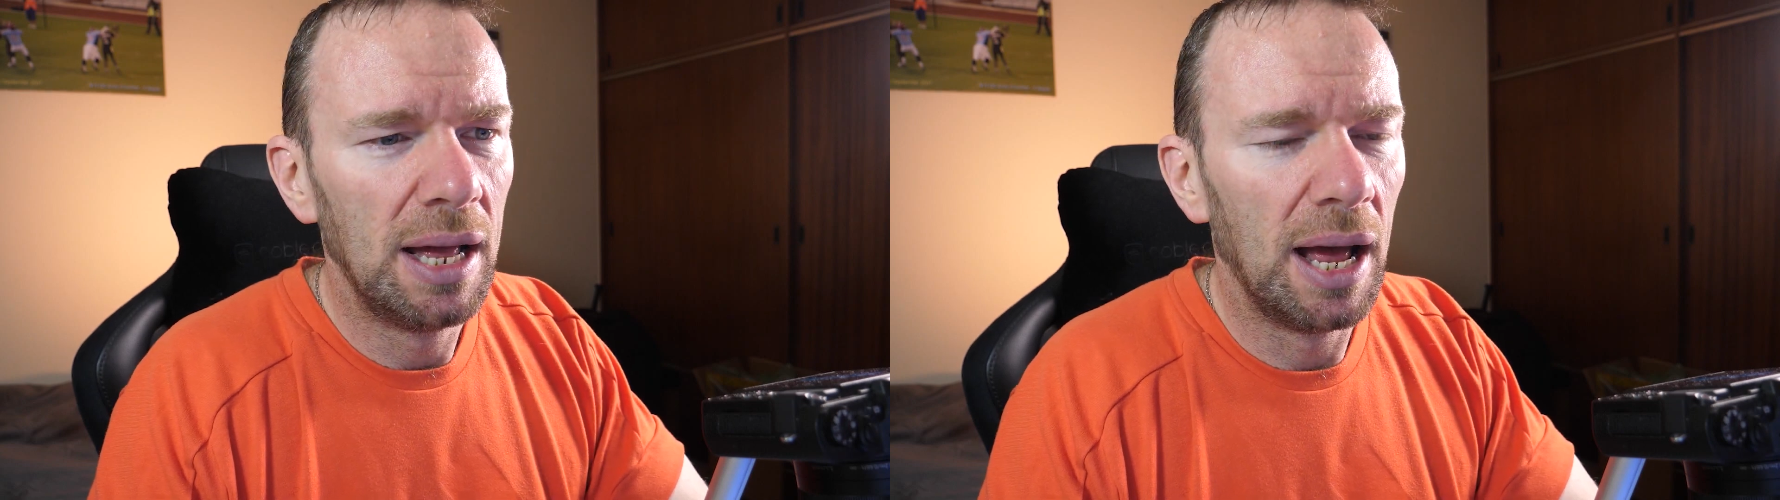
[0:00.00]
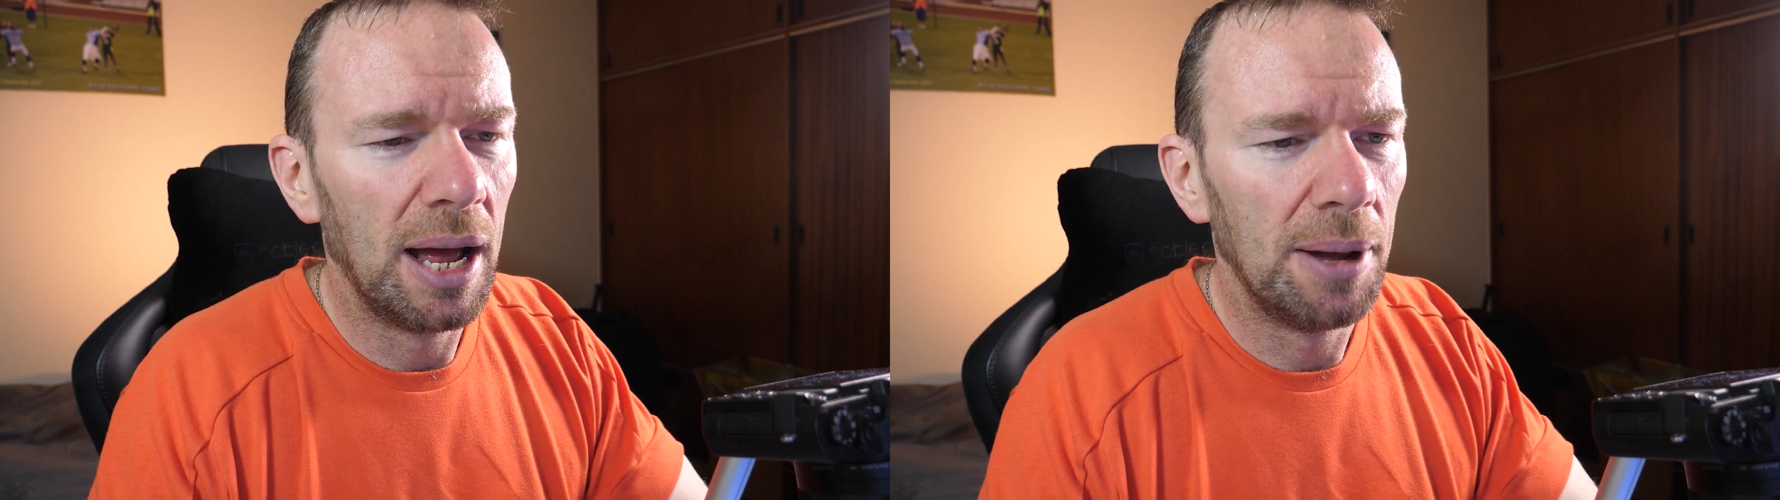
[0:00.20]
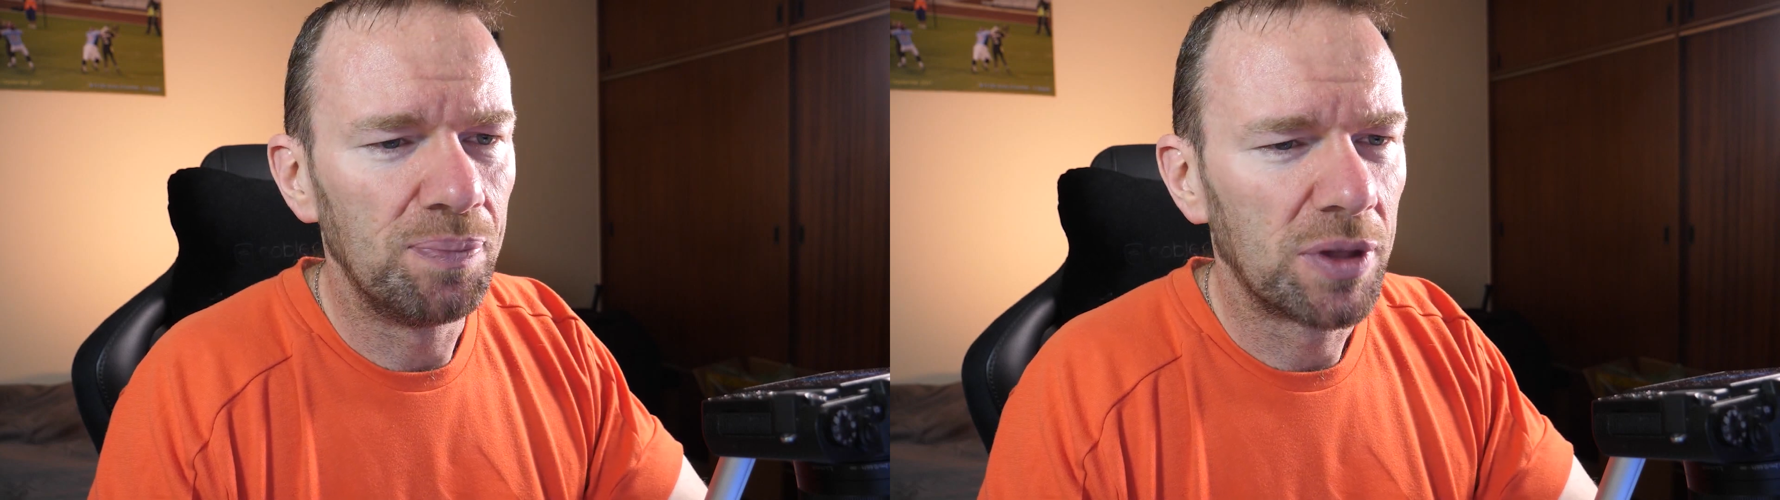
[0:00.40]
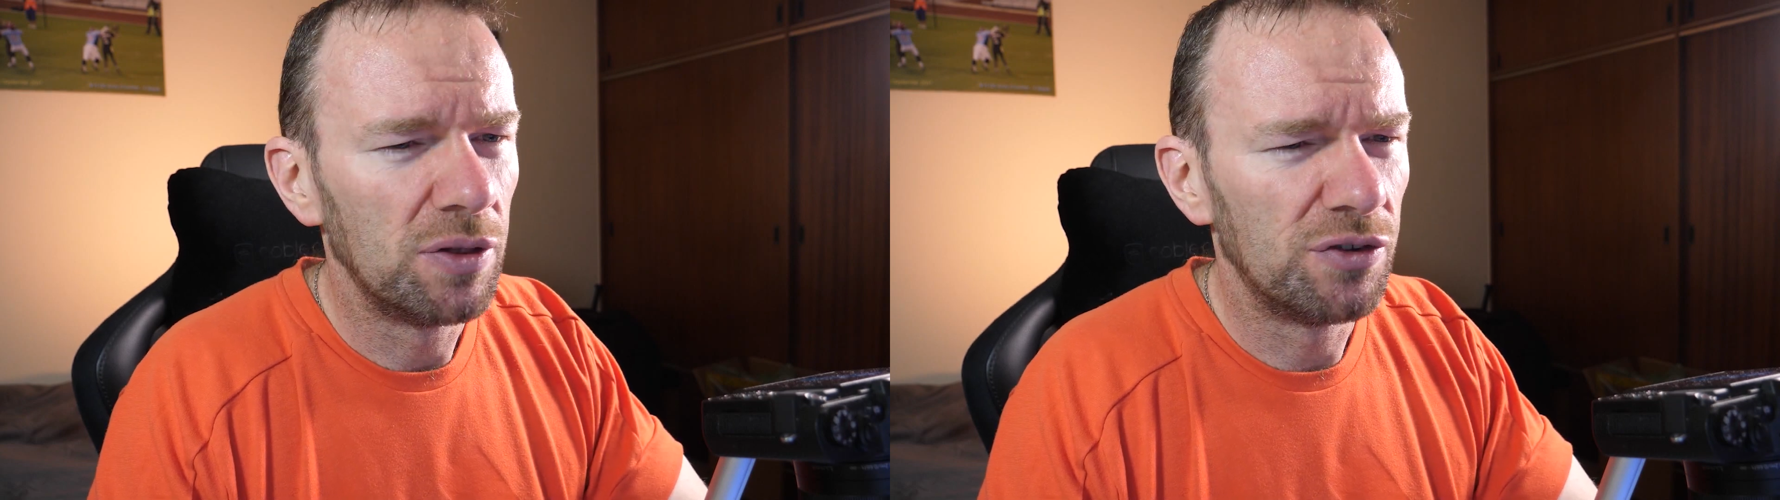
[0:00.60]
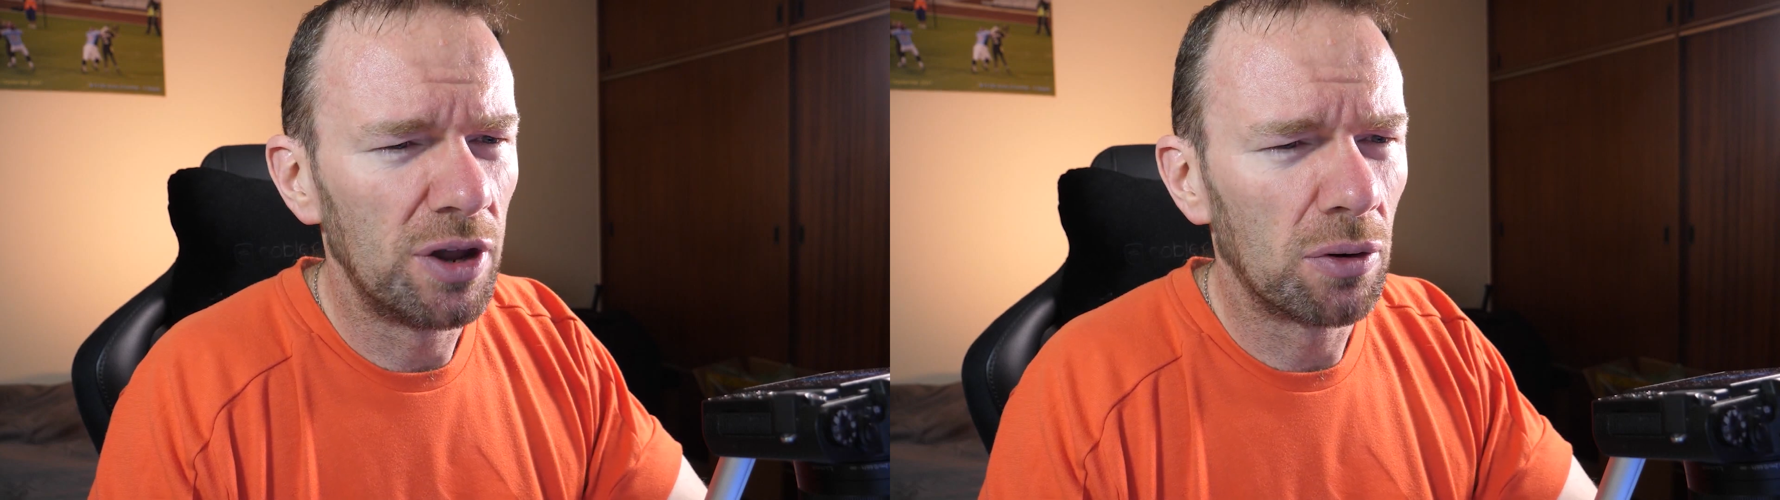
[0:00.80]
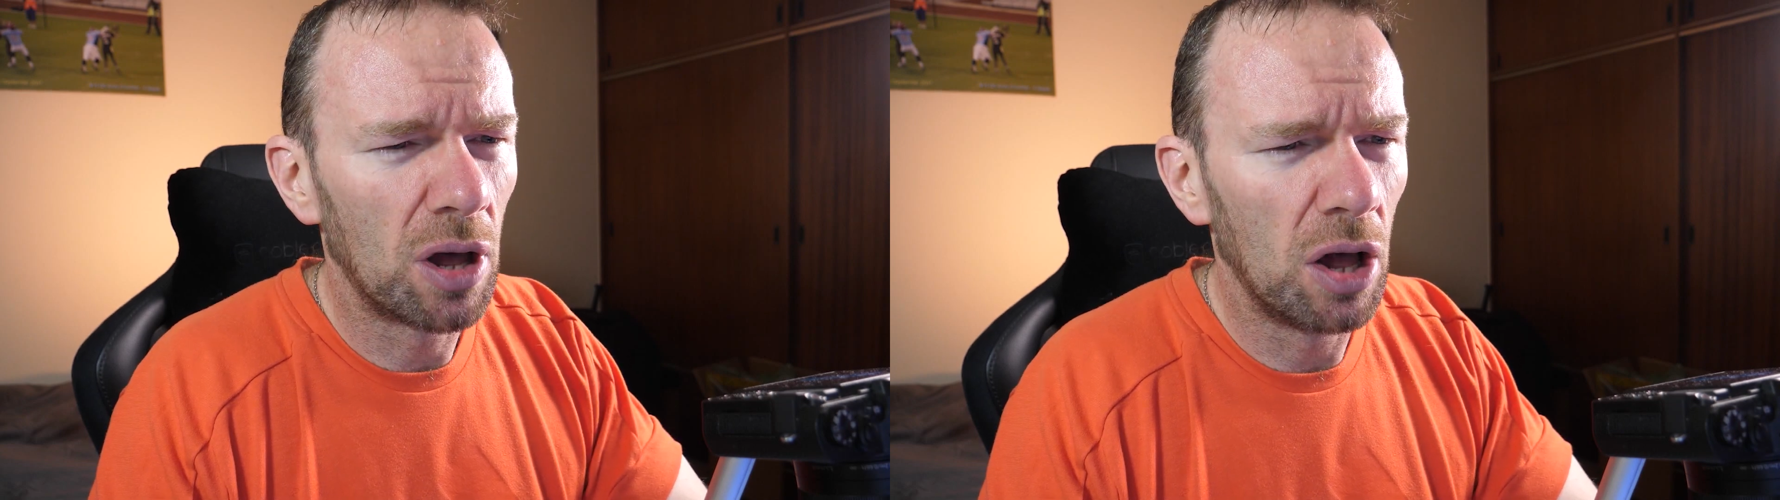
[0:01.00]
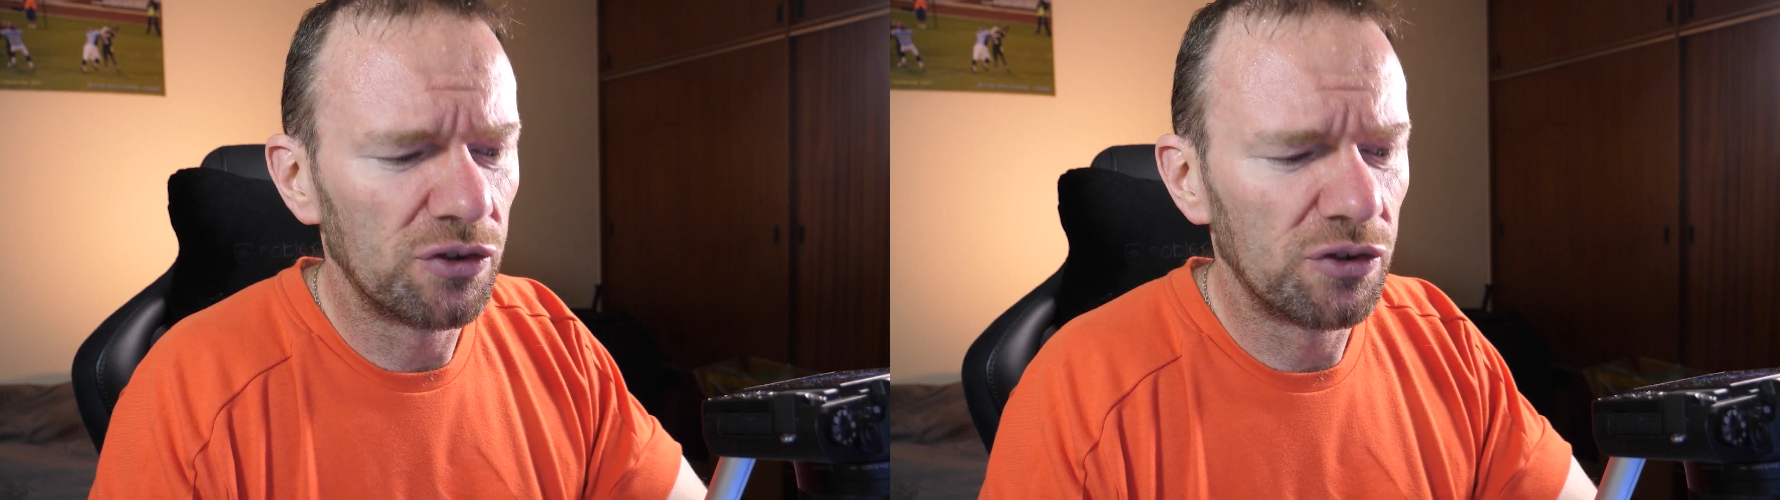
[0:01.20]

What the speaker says: There's no card